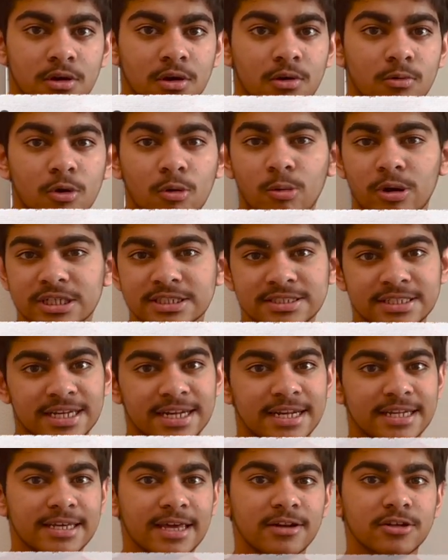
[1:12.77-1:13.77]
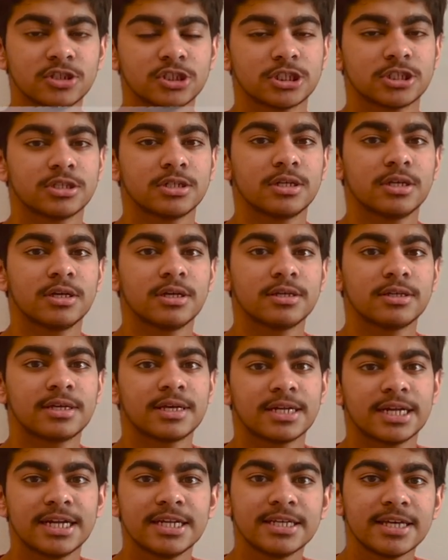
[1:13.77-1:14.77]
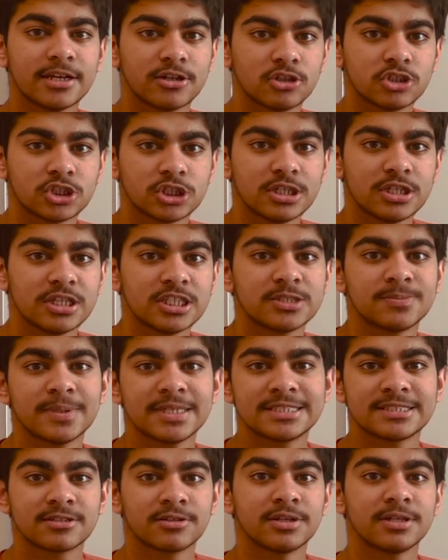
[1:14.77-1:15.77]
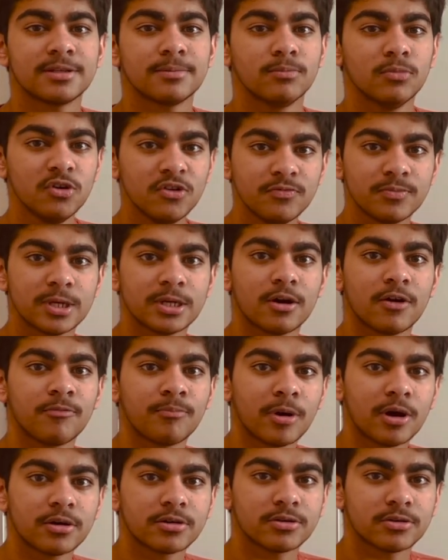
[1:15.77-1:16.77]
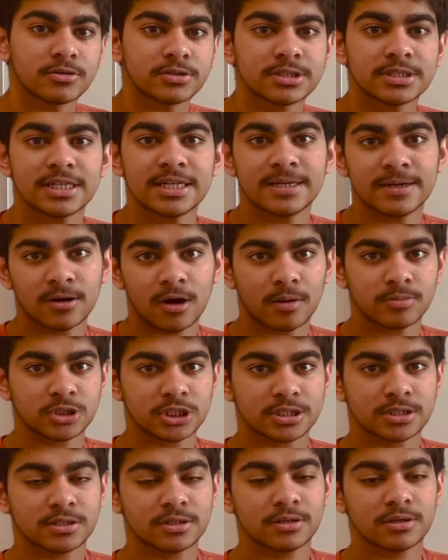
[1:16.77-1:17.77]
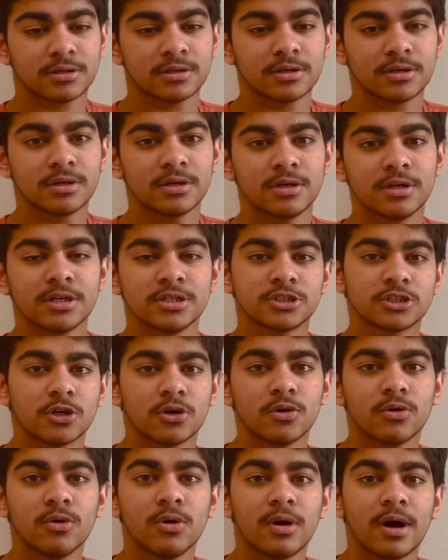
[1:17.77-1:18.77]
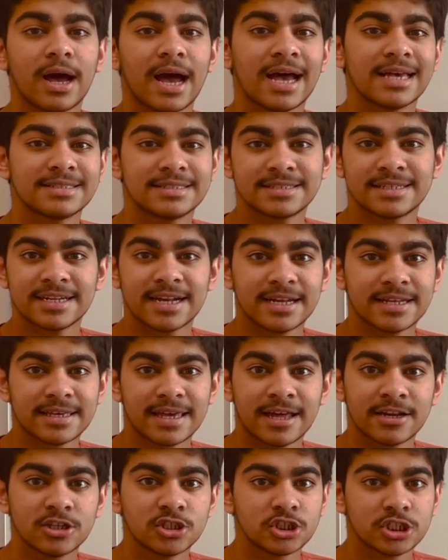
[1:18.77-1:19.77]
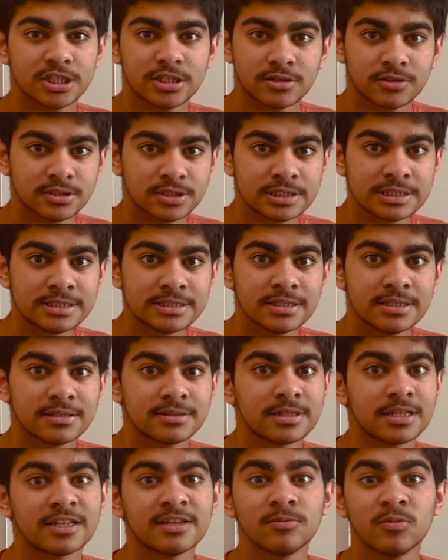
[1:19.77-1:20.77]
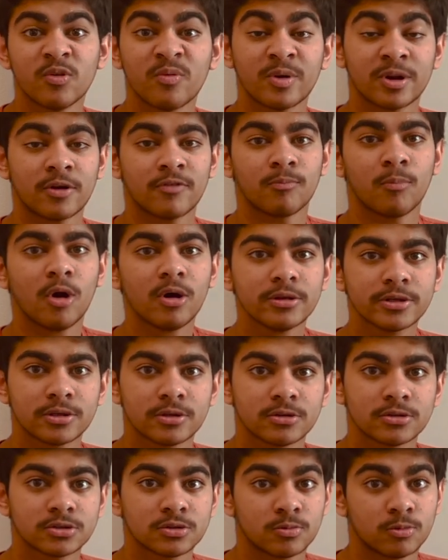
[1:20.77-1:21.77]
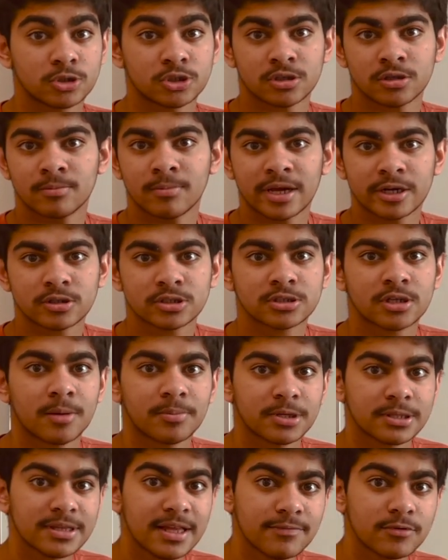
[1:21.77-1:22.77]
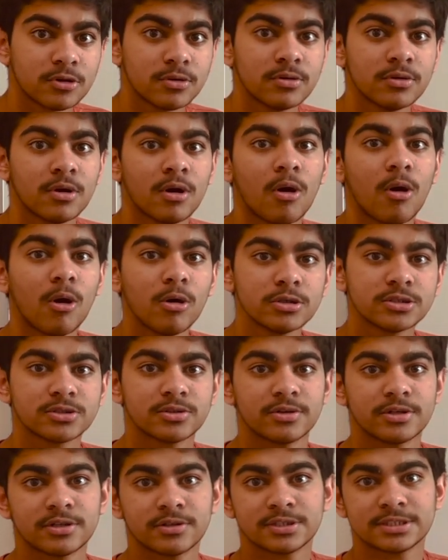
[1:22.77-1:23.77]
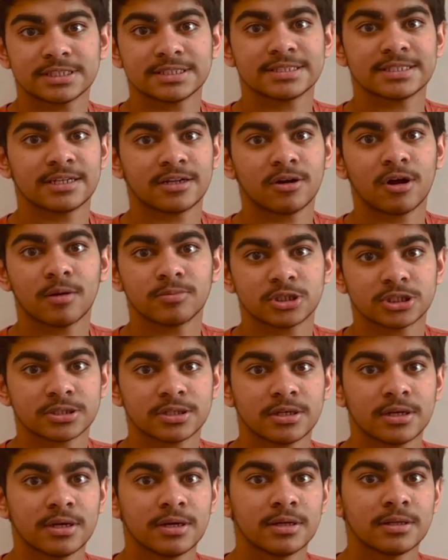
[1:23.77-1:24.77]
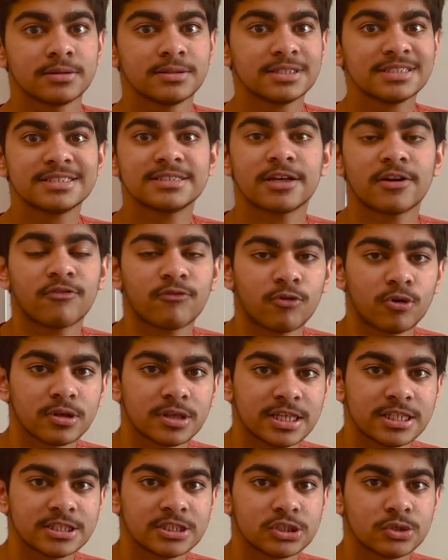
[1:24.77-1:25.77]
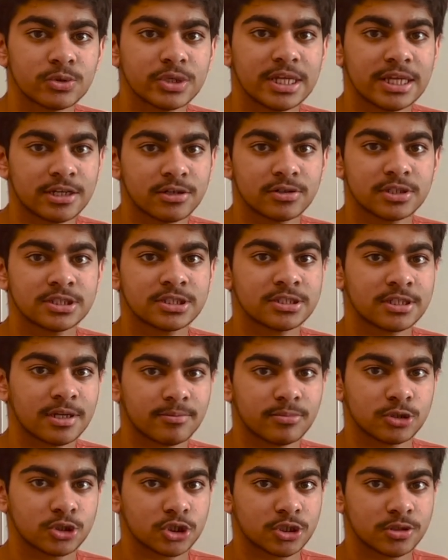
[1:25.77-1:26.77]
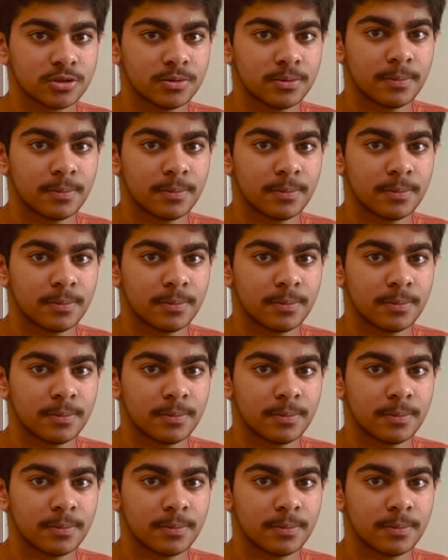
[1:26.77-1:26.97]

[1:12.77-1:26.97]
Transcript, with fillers: Well, what is kinetic energy? Kinetic energy is basically the movement of particles in an object. So, as the kinetic energy increases, then the movement of molecules, which are in microscopic level, also increases in an object. This therefore leads to an increased temperature.